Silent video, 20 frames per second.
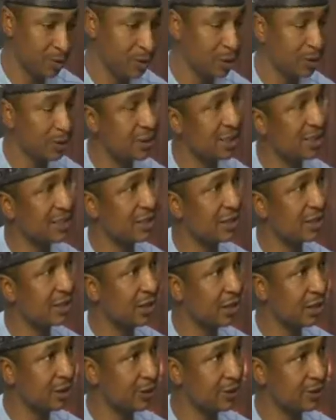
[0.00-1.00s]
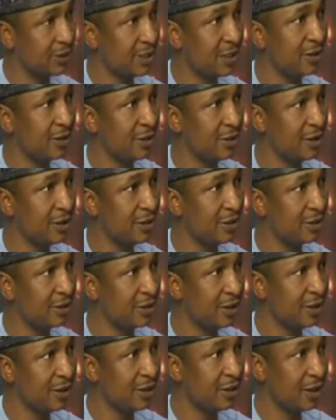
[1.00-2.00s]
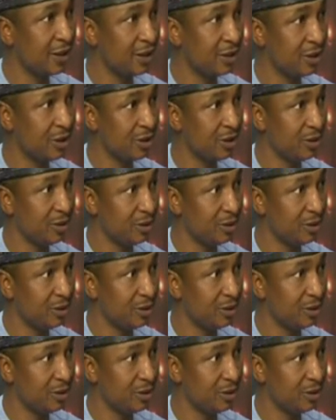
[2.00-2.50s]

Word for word: because the signal you're sending is that